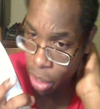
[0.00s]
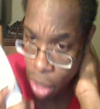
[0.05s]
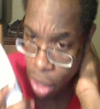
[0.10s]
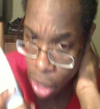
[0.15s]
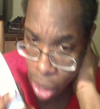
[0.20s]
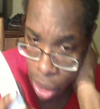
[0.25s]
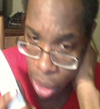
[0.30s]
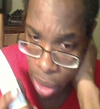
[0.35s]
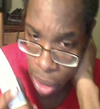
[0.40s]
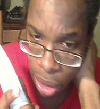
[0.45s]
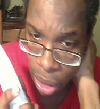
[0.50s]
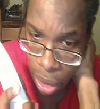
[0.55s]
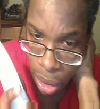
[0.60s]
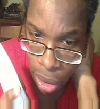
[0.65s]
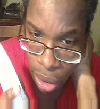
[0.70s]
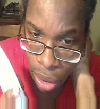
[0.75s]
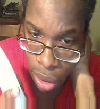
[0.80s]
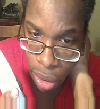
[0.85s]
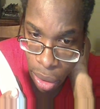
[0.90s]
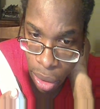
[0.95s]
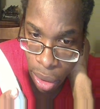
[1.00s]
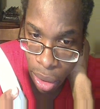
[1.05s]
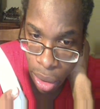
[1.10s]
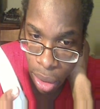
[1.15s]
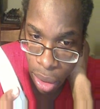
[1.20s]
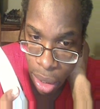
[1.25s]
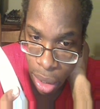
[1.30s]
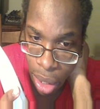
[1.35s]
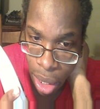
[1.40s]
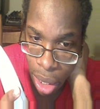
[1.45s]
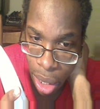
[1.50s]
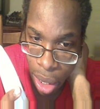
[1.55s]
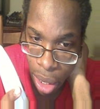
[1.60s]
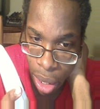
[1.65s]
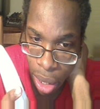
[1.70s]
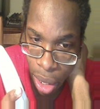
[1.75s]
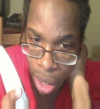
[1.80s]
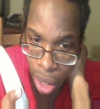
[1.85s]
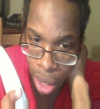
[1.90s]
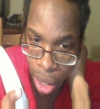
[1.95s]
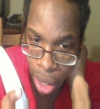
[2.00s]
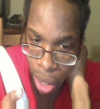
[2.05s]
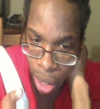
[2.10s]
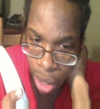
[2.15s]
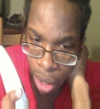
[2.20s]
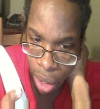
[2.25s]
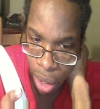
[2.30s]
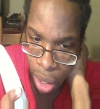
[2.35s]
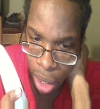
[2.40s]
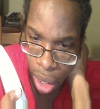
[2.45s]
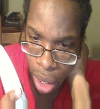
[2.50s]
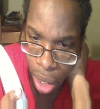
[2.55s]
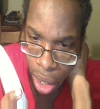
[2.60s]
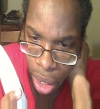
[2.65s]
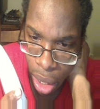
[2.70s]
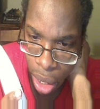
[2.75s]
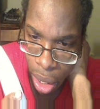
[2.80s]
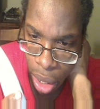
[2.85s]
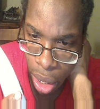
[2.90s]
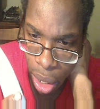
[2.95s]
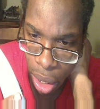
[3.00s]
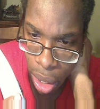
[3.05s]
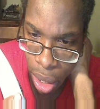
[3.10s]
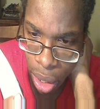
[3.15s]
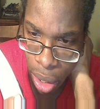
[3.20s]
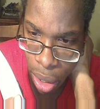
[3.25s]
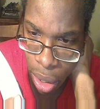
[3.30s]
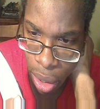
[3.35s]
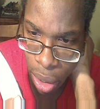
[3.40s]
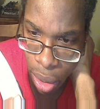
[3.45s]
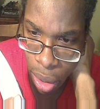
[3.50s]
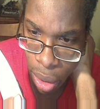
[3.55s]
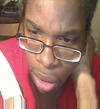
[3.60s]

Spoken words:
(no one is talking)